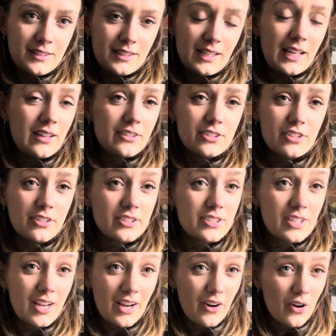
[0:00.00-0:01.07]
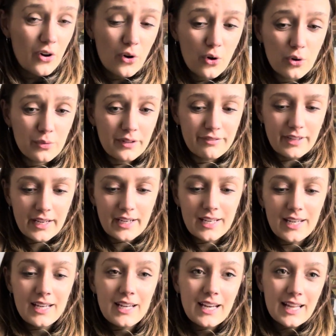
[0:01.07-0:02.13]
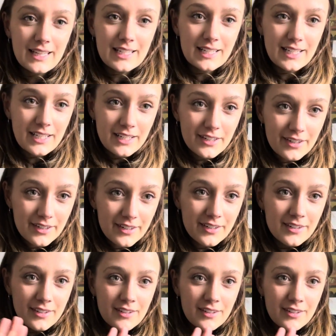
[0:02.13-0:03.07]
It just looks horrific. And then here